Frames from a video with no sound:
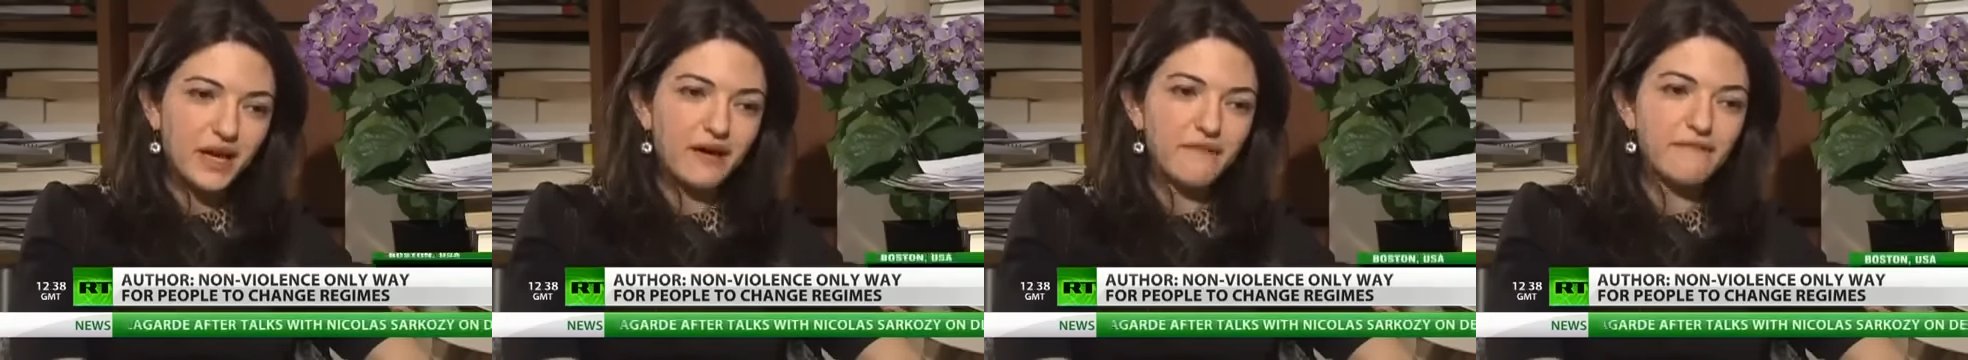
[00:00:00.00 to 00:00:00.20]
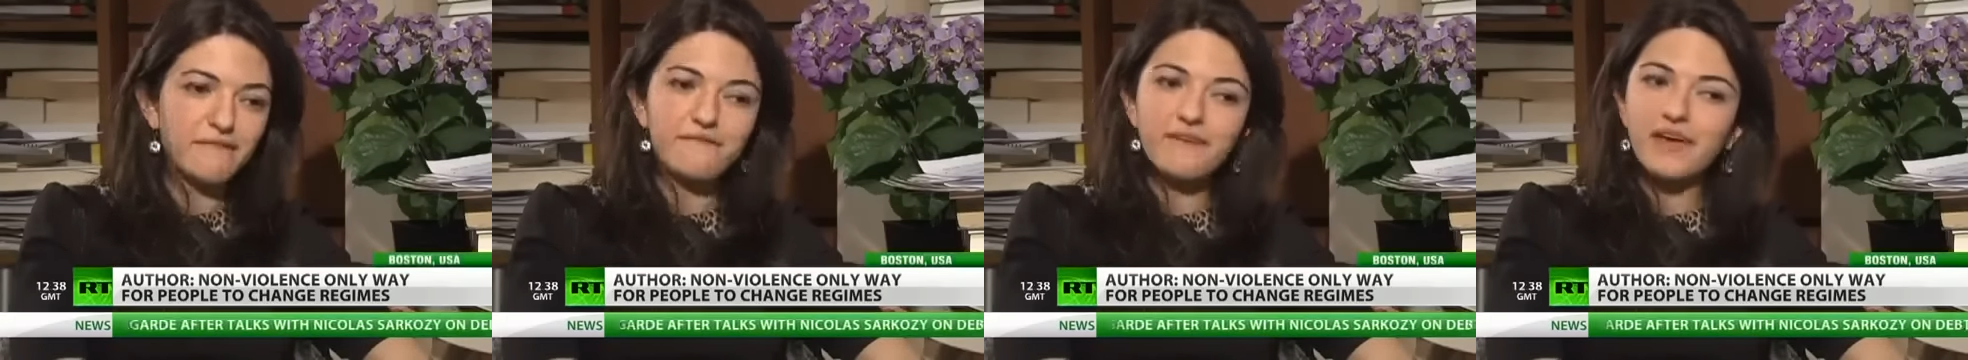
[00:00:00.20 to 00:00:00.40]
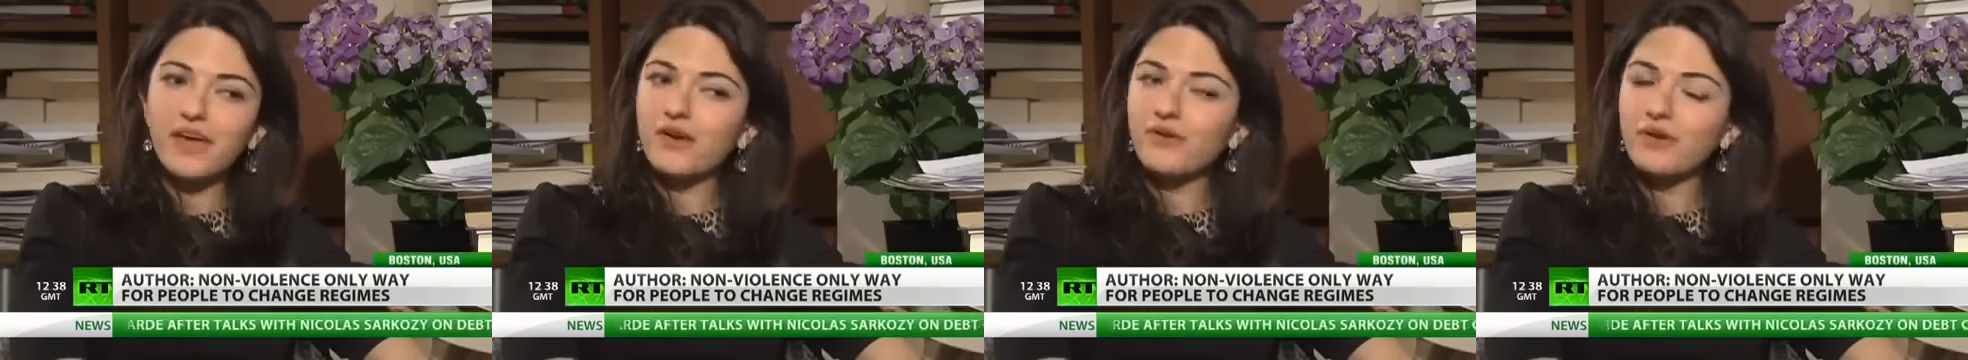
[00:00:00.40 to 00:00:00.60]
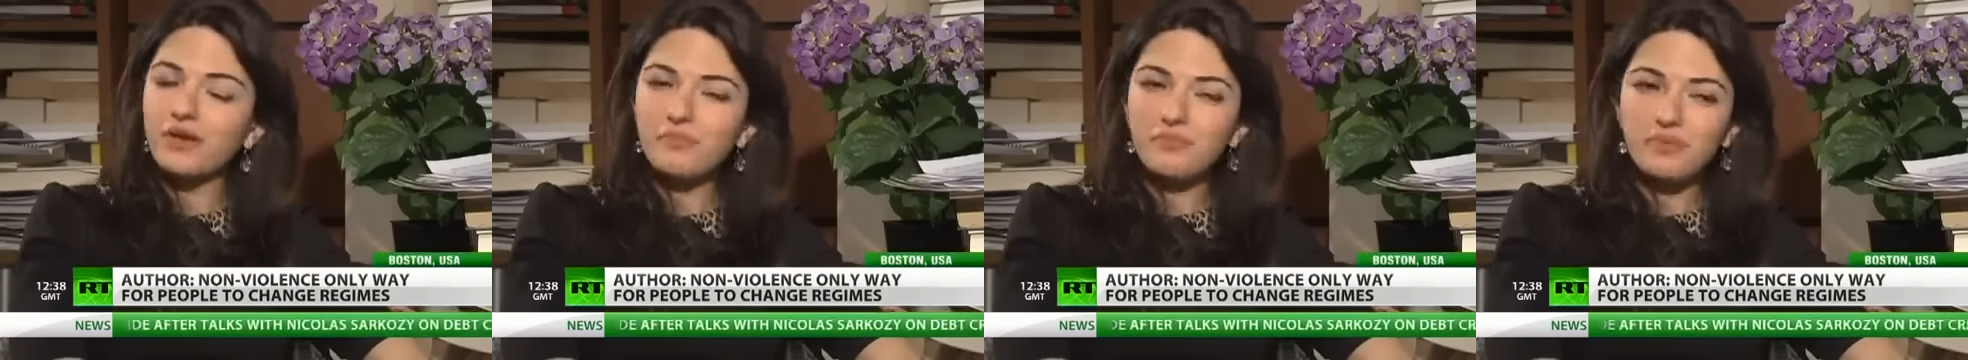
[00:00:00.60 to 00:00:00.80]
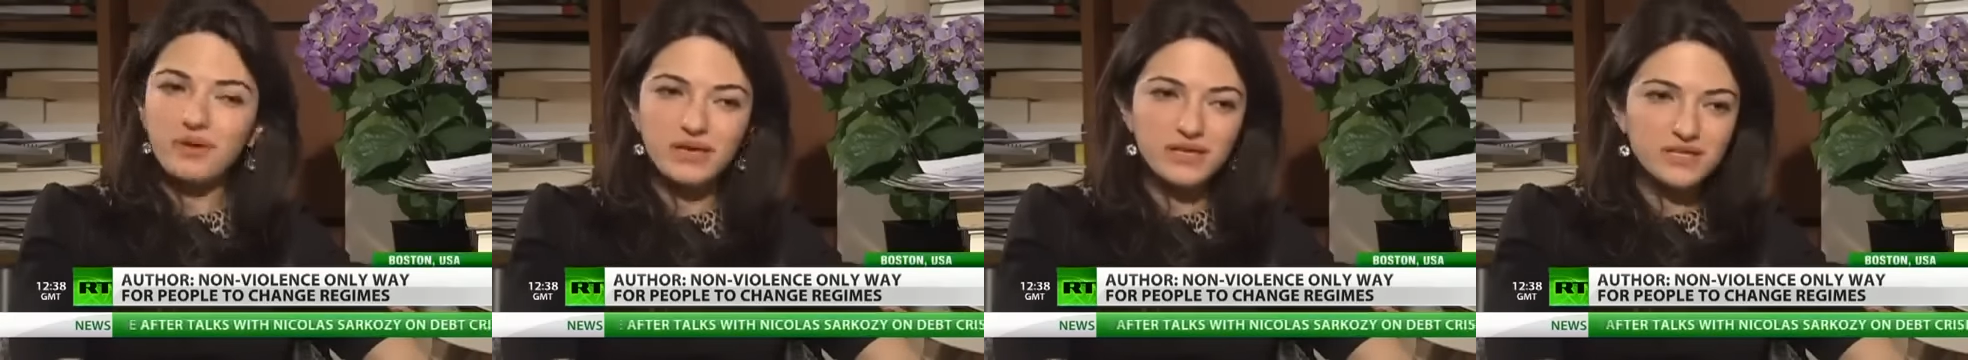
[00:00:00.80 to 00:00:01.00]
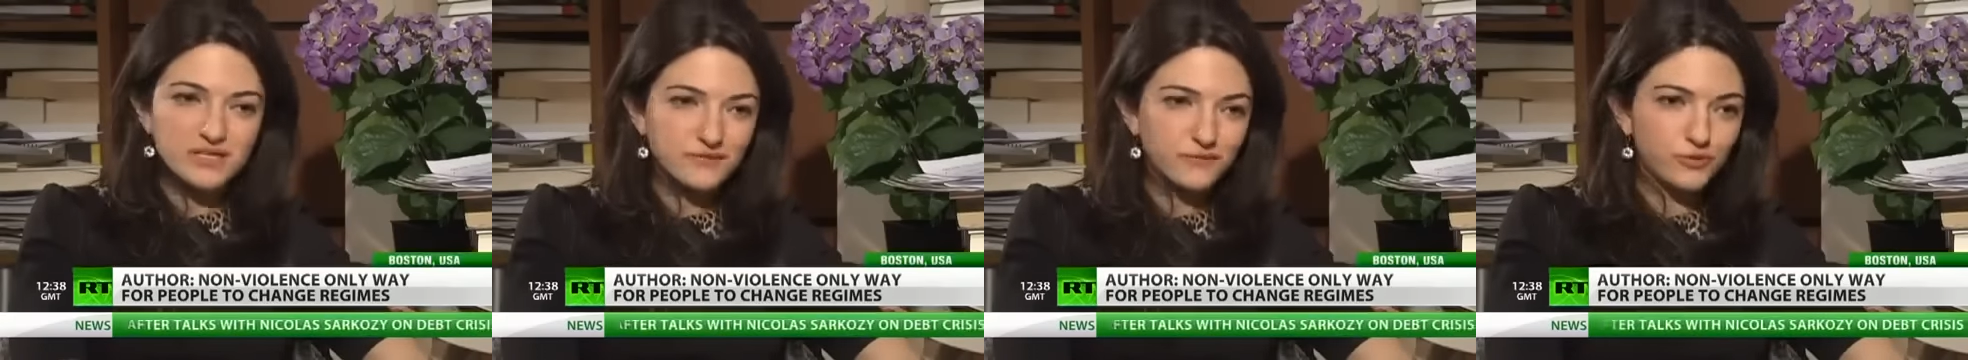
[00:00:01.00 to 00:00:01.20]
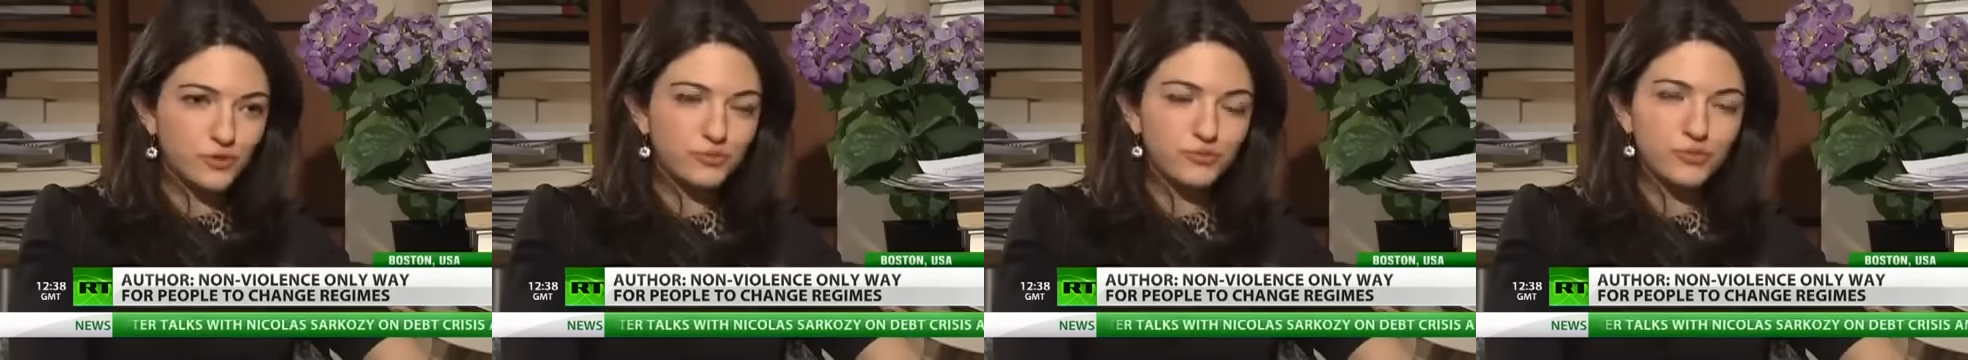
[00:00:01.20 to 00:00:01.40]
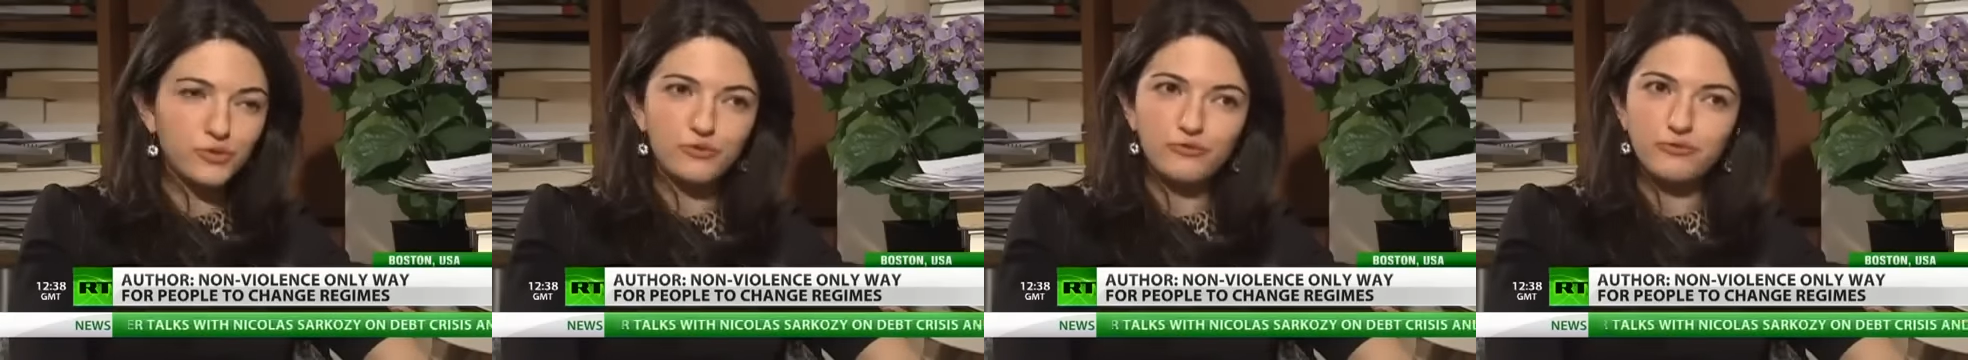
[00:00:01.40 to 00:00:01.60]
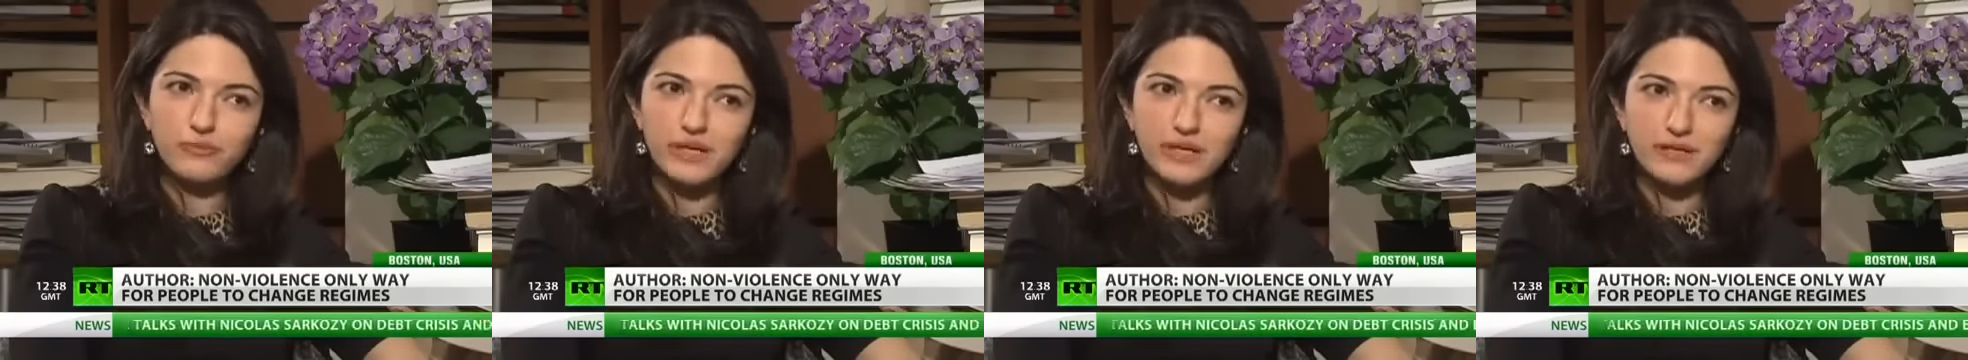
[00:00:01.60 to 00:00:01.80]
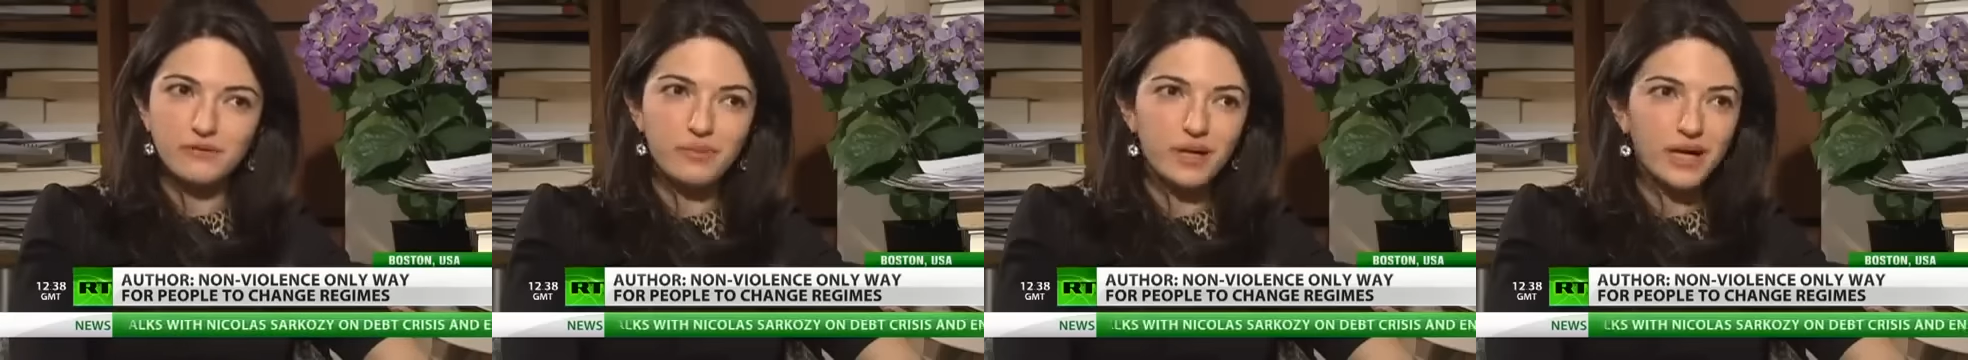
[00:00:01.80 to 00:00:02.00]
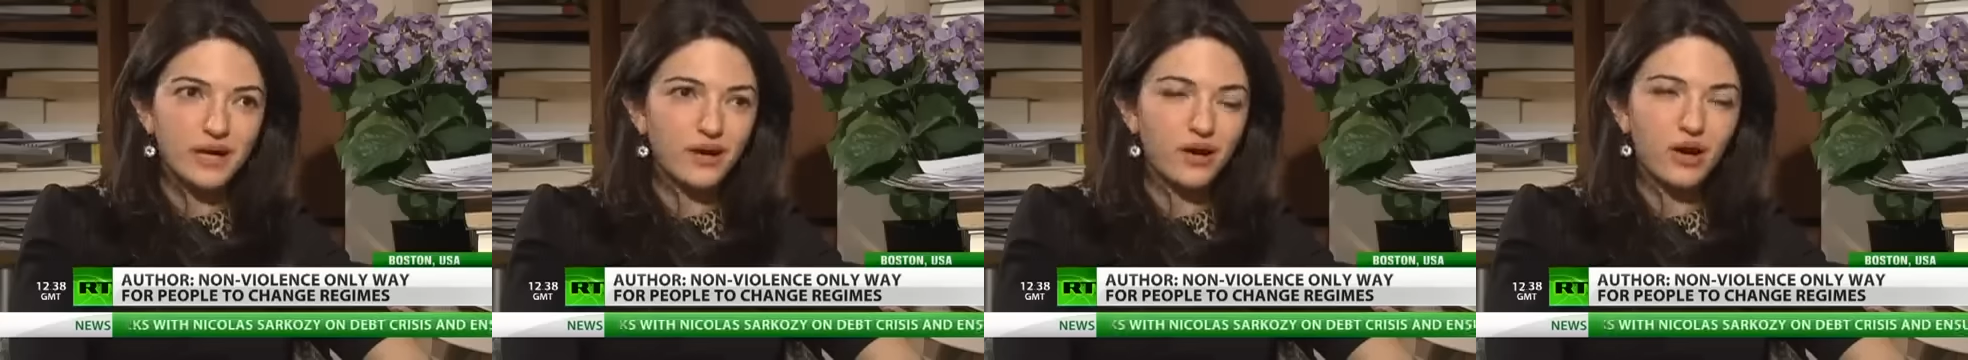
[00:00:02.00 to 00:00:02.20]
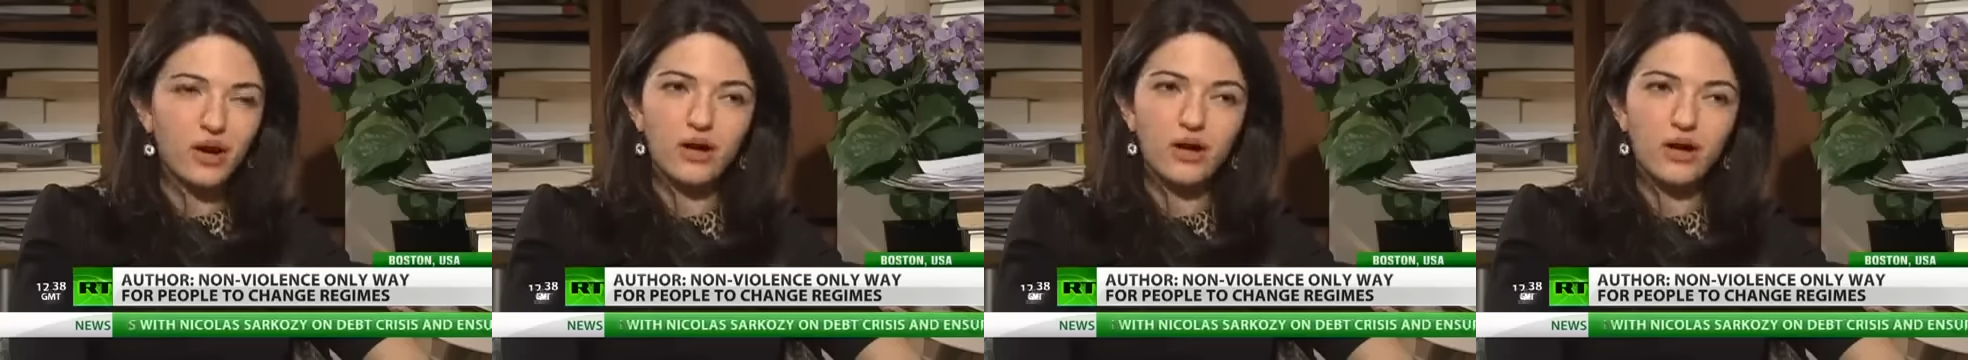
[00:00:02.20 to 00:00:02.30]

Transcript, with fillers: a very peaceful movement by